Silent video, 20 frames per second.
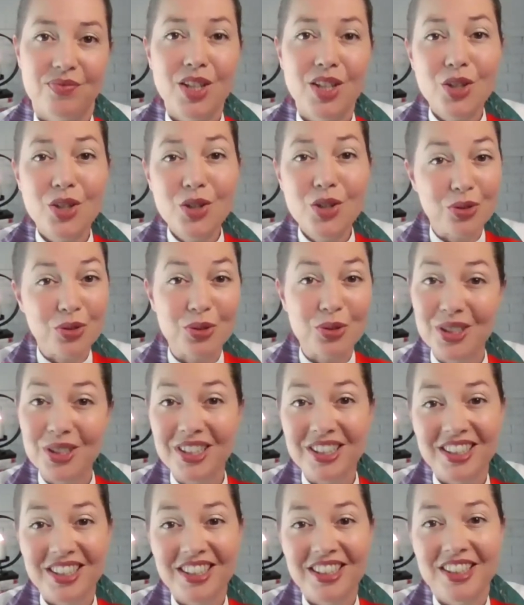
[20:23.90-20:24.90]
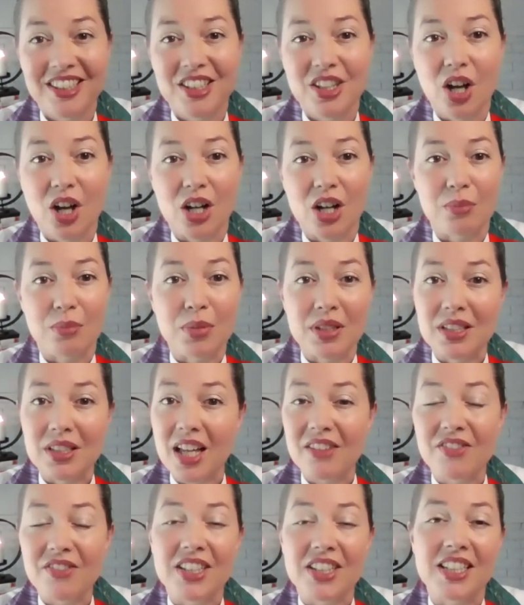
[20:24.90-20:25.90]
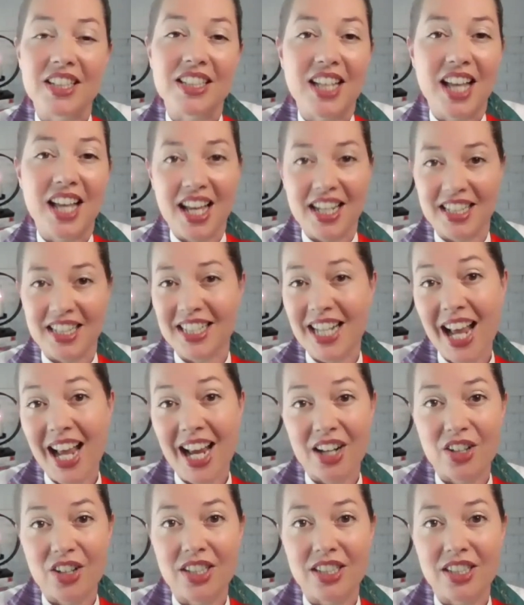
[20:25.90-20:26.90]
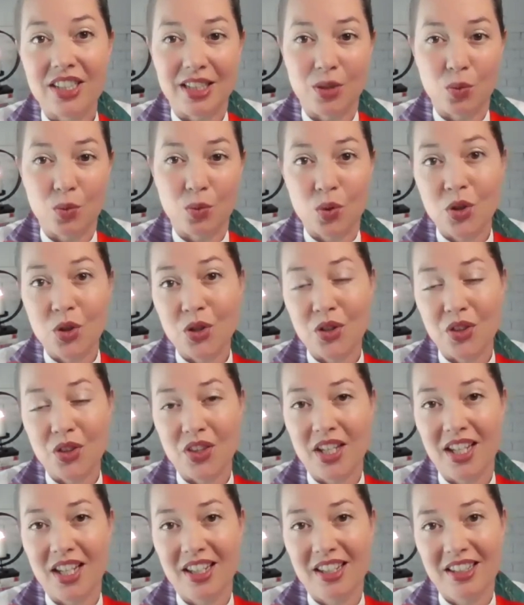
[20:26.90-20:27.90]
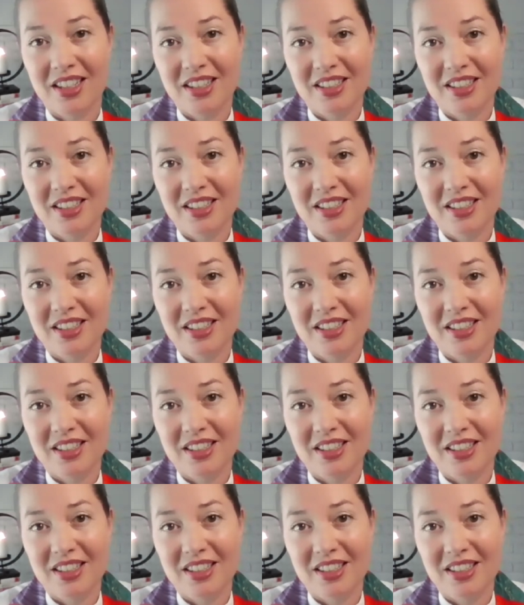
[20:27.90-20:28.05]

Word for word: You are beloved and inherently worthy.